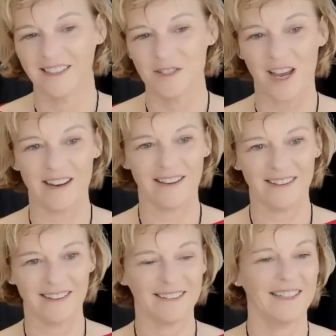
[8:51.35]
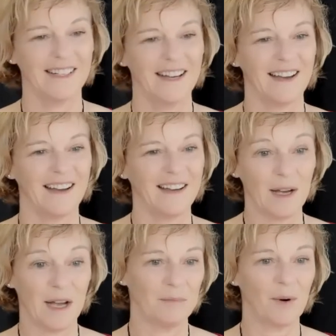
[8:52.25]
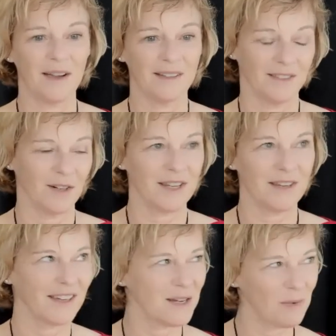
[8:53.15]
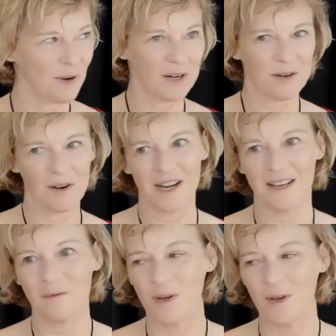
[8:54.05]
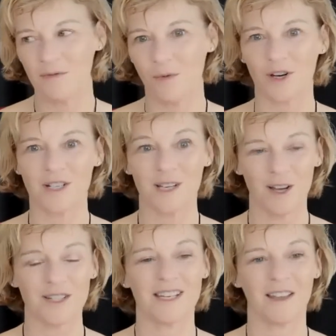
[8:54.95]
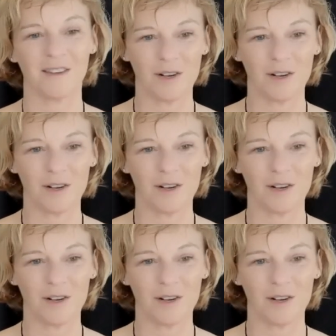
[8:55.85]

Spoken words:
Jenna, and Brian, I think I said Brian already, we've worked a lot together.